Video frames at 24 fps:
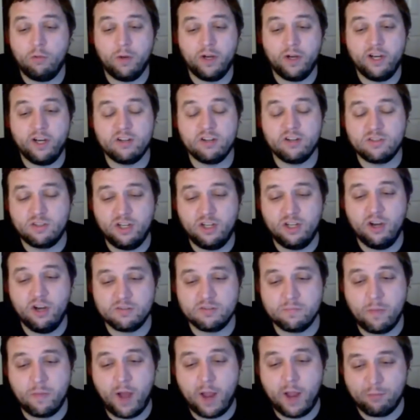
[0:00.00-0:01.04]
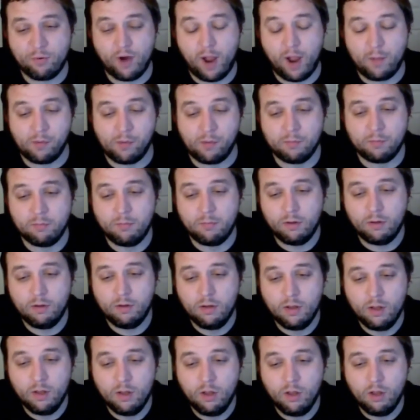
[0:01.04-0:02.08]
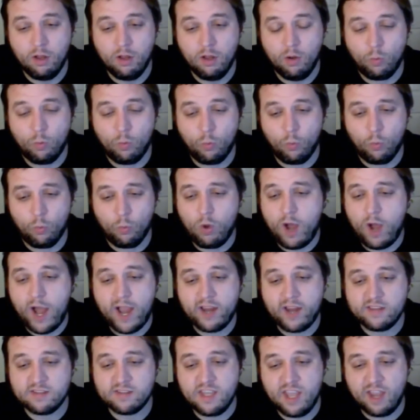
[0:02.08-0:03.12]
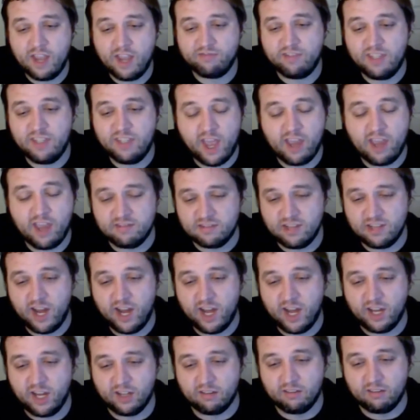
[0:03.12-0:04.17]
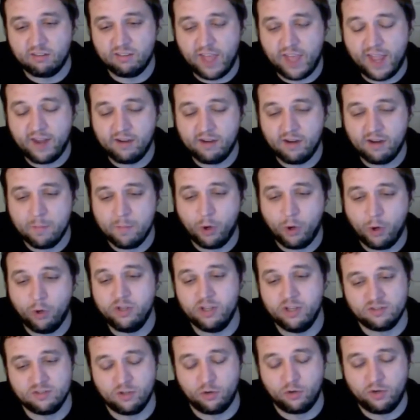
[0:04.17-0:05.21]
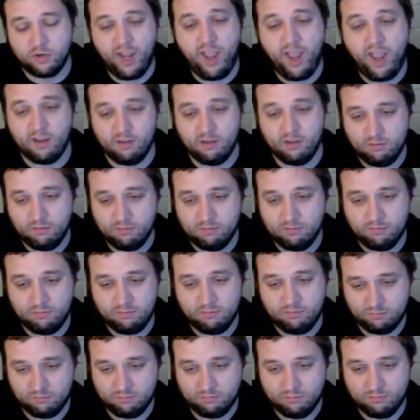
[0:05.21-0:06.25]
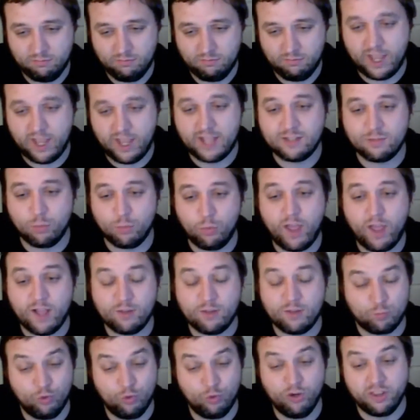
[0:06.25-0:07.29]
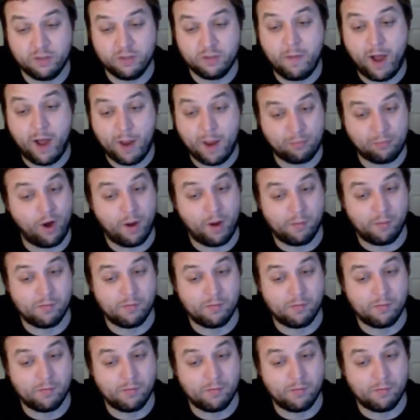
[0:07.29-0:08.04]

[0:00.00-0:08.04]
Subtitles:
But here's my problem. Why is the FDA saying that ammonia is okay? That's really my problem.